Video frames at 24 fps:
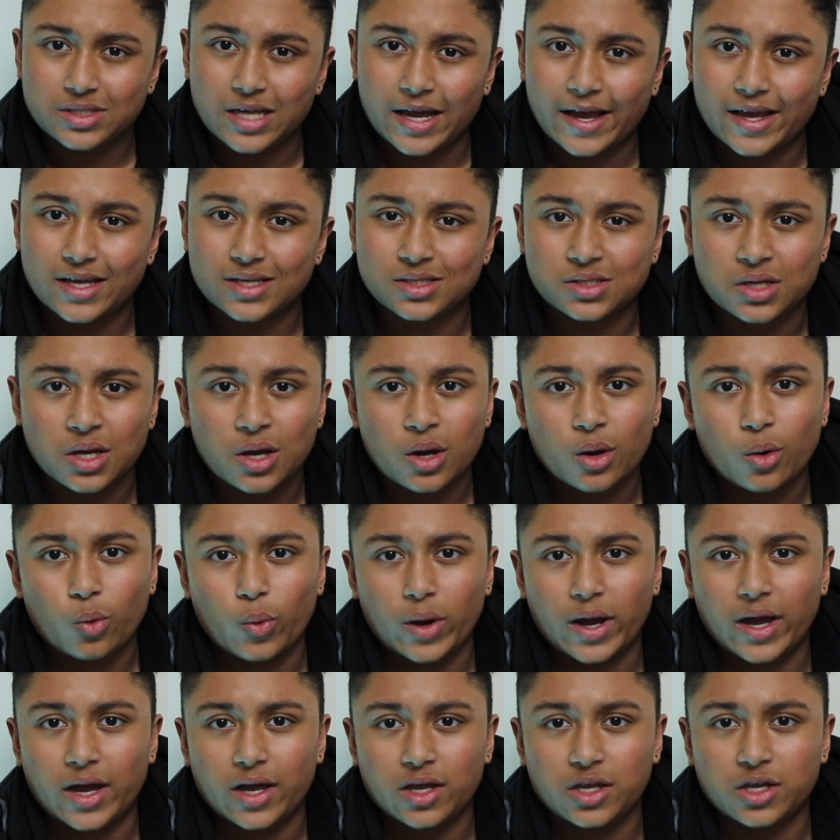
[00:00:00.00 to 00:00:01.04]
days
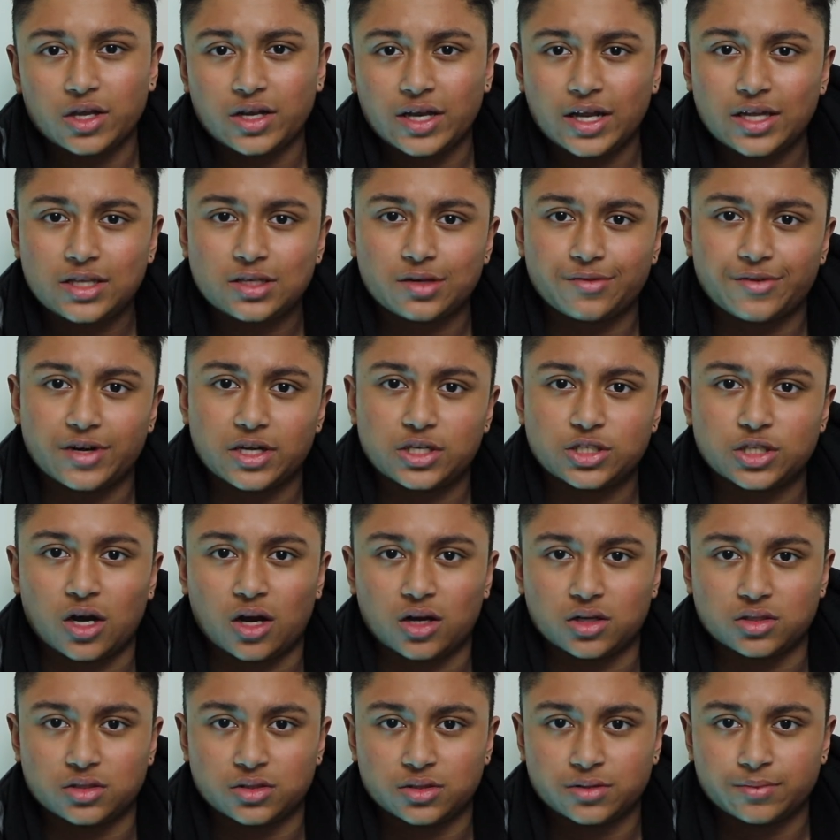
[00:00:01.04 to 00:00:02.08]
where you need to
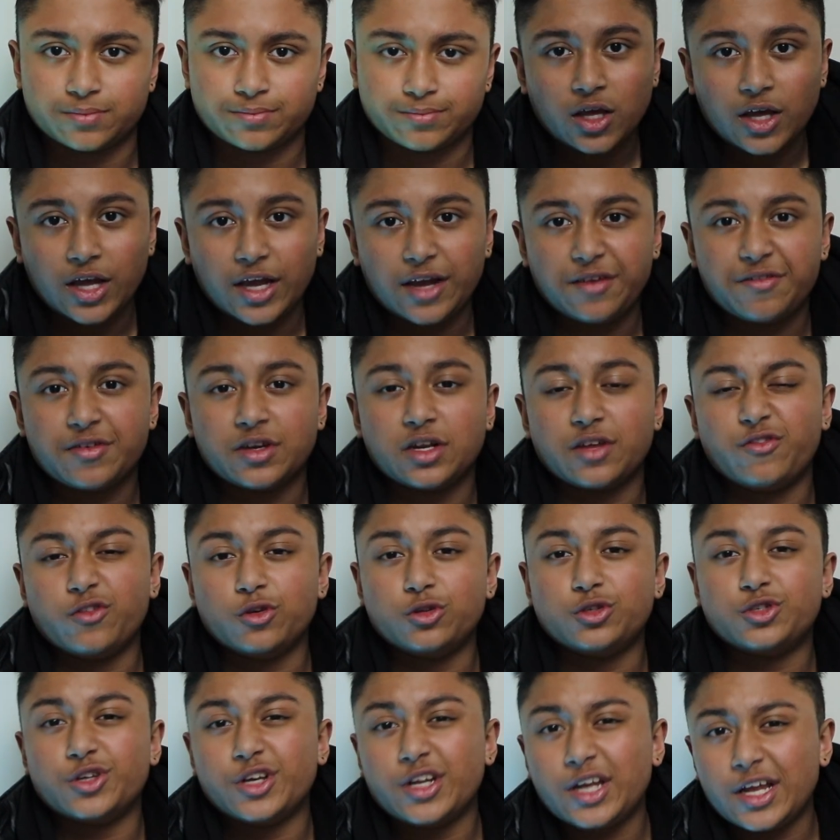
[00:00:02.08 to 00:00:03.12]
recharge. Even if
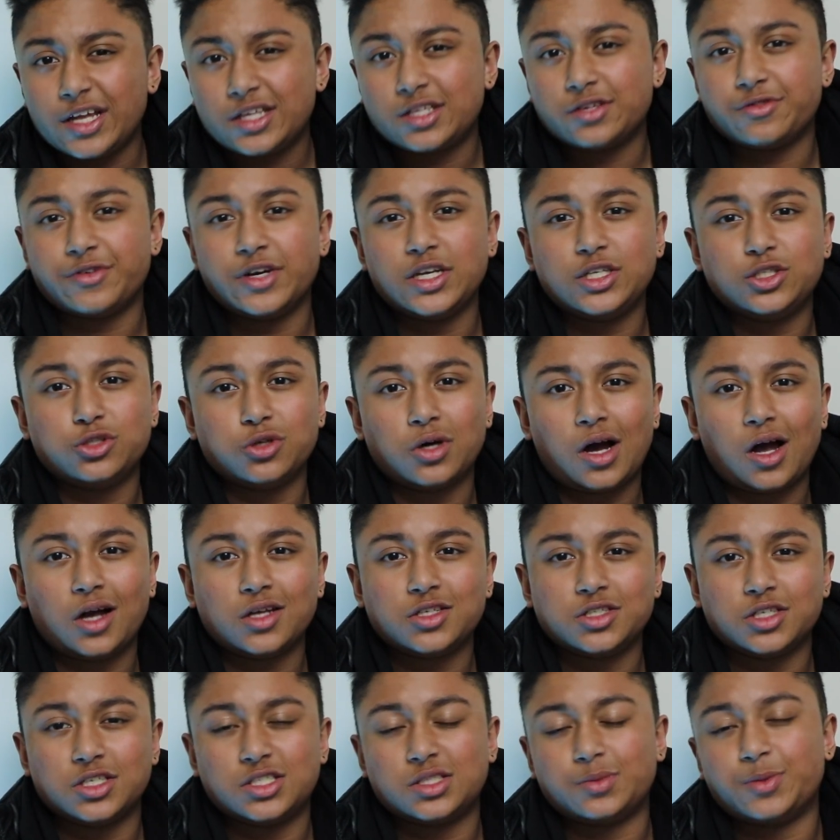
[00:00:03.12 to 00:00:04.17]
you do need to
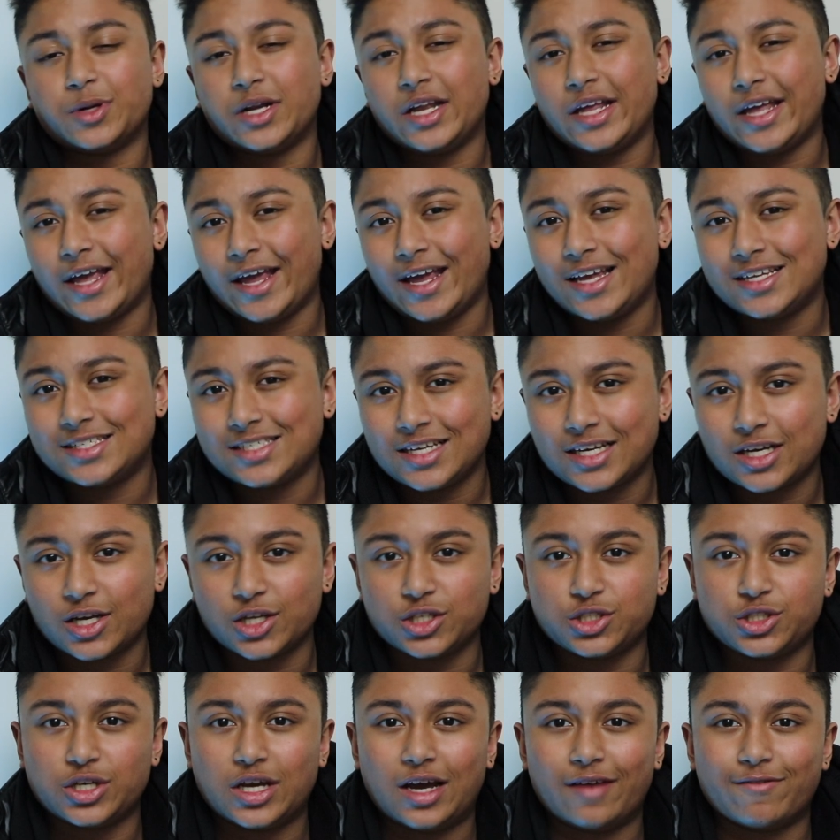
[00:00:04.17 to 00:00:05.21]
recharge, it's pretty easy
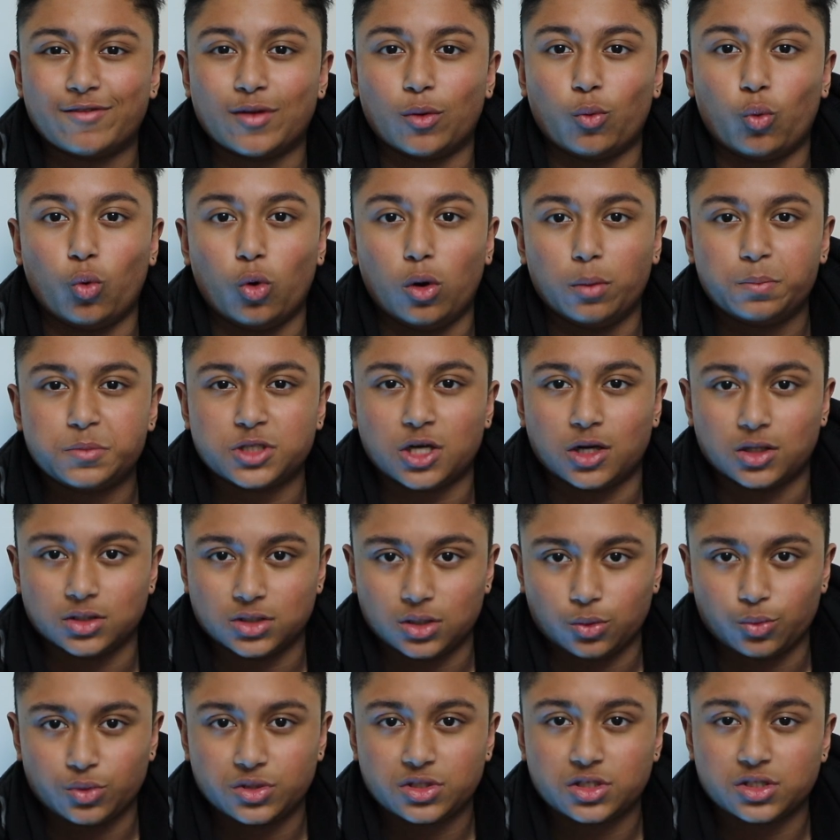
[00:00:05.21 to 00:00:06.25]
because you have the warp charger,
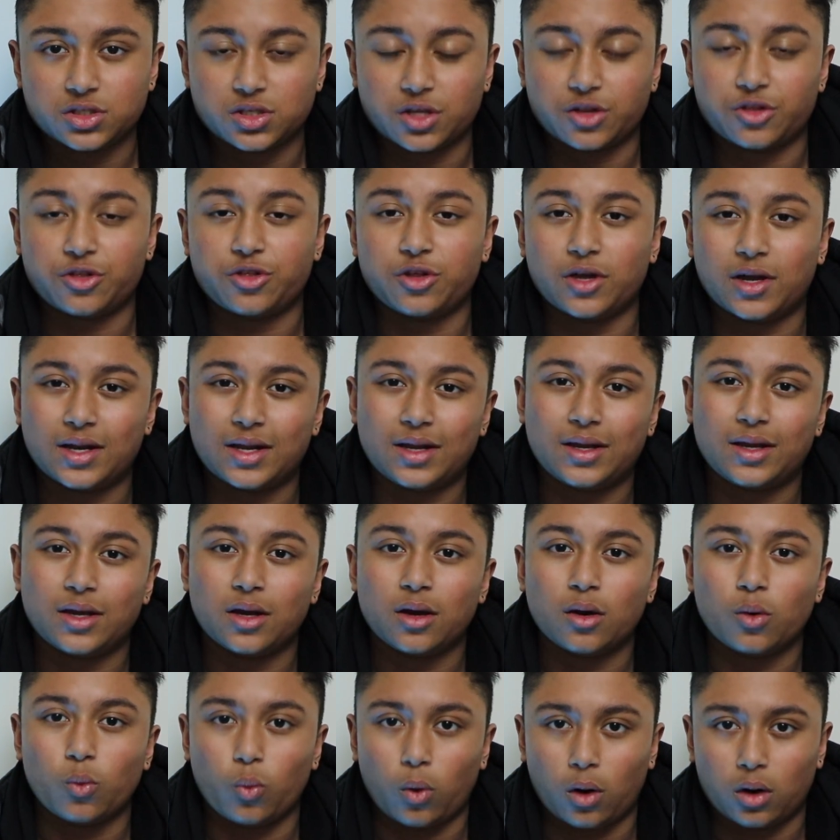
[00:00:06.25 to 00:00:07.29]
which is a
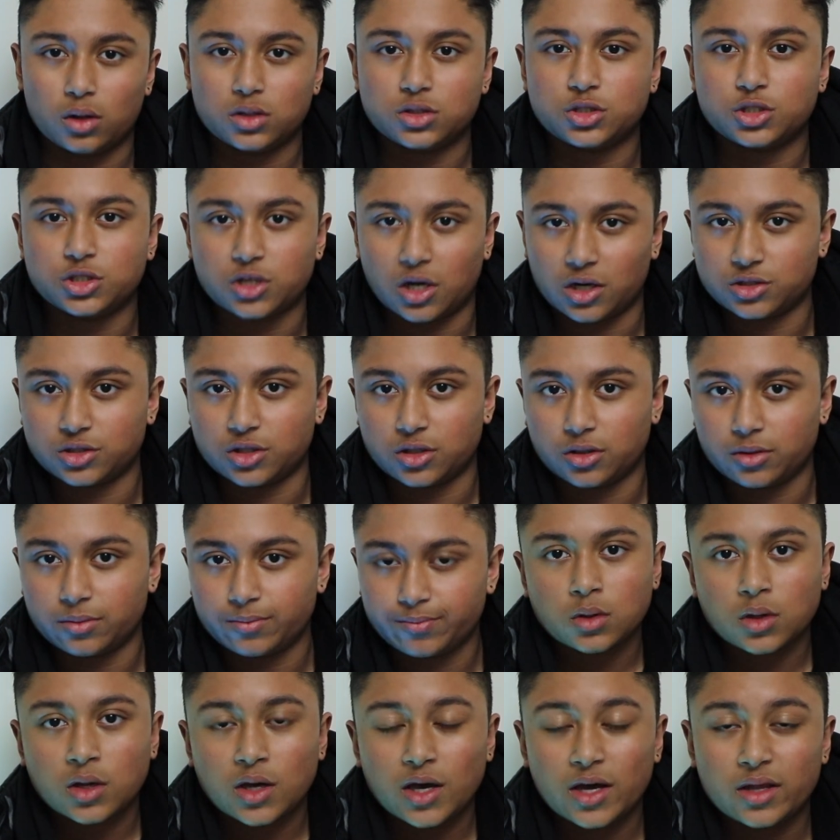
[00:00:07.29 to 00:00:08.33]
30-watt charger.
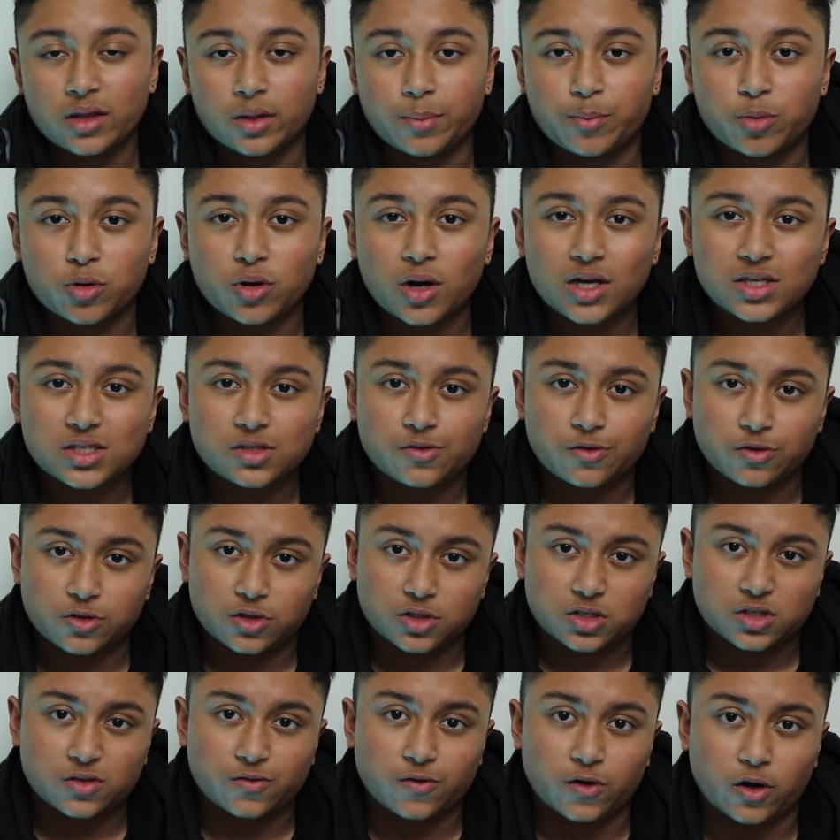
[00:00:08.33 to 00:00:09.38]
And the price for
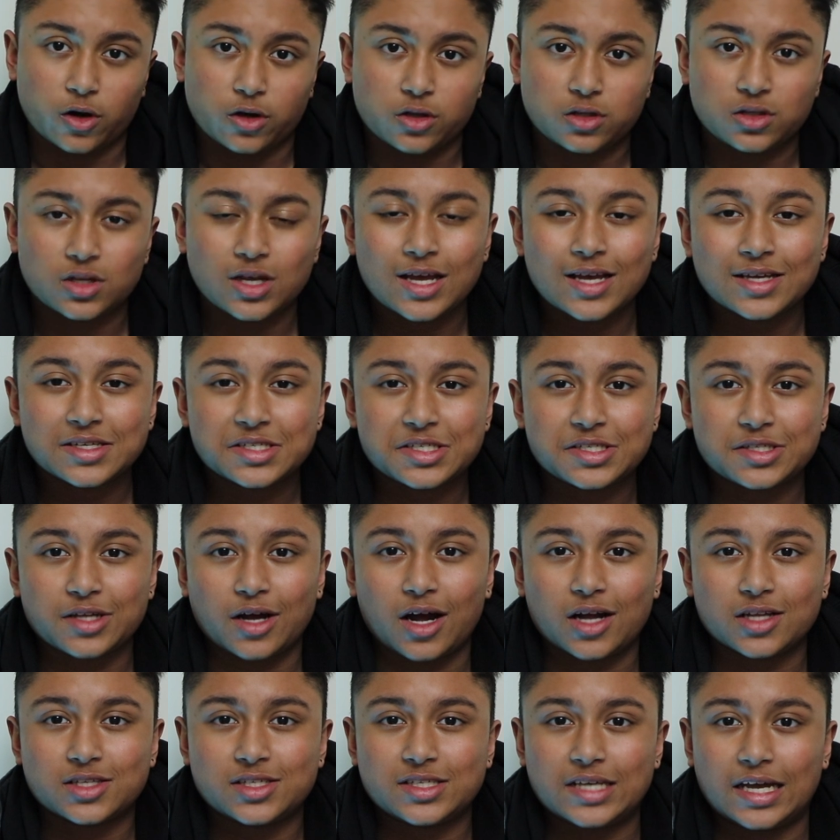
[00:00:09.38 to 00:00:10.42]
this phone
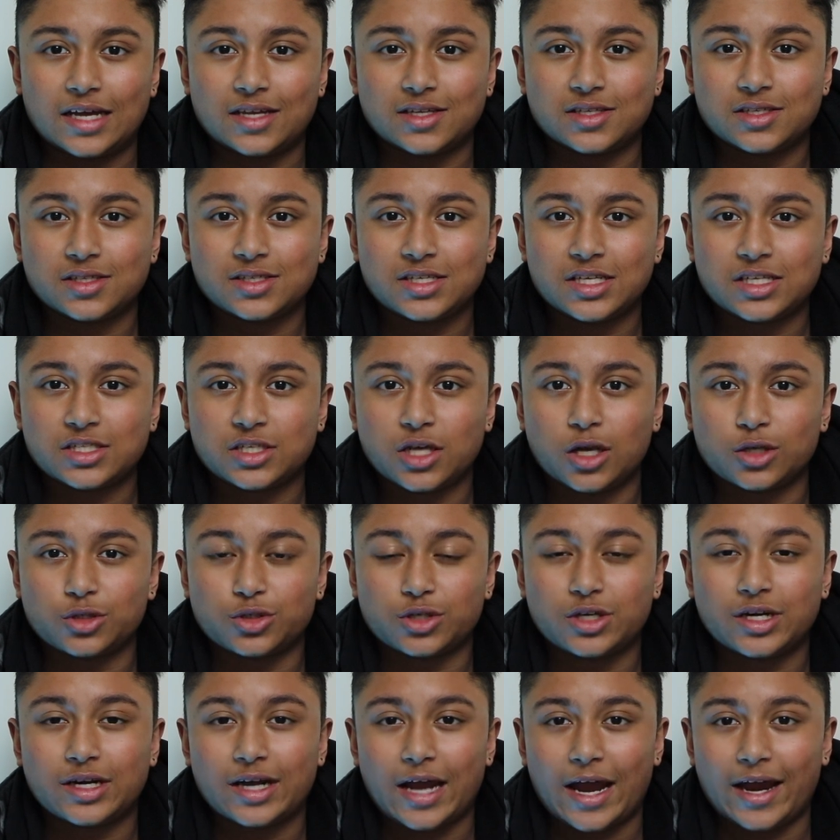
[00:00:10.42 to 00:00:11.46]
starts at
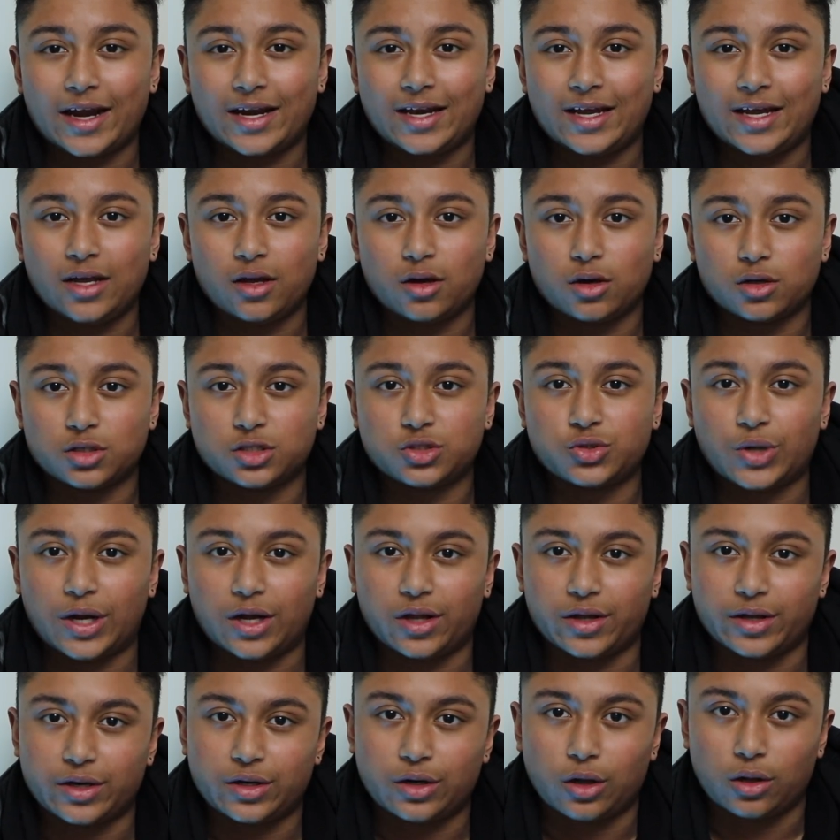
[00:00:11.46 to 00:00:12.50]
680
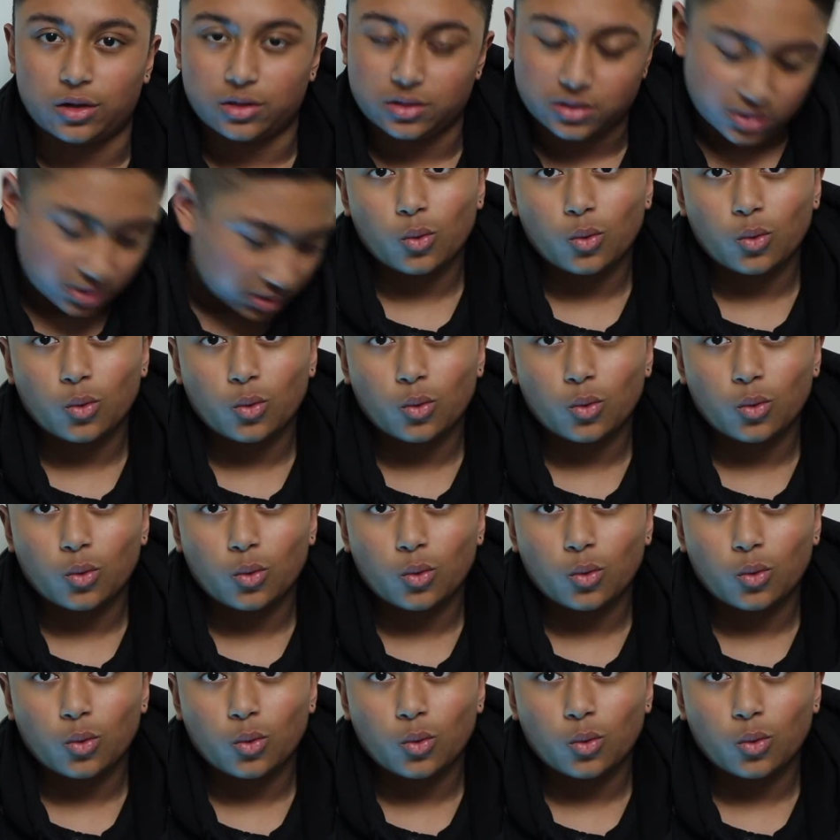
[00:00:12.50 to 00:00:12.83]
Australian dollars,